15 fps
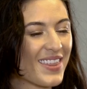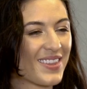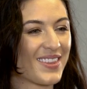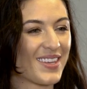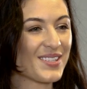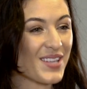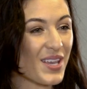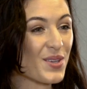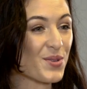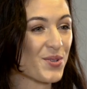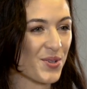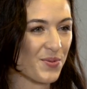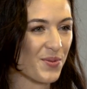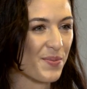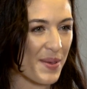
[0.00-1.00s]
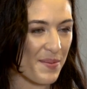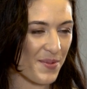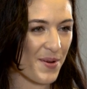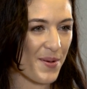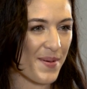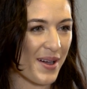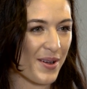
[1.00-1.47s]
The things that you should
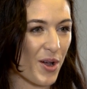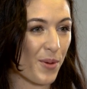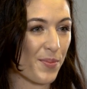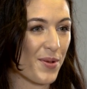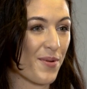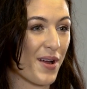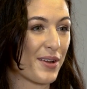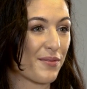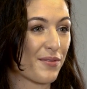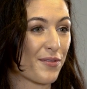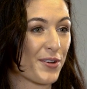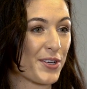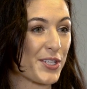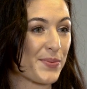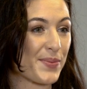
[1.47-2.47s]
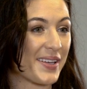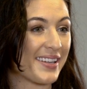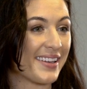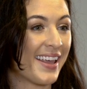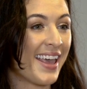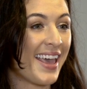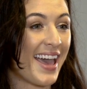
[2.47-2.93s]
remember about copyright infringement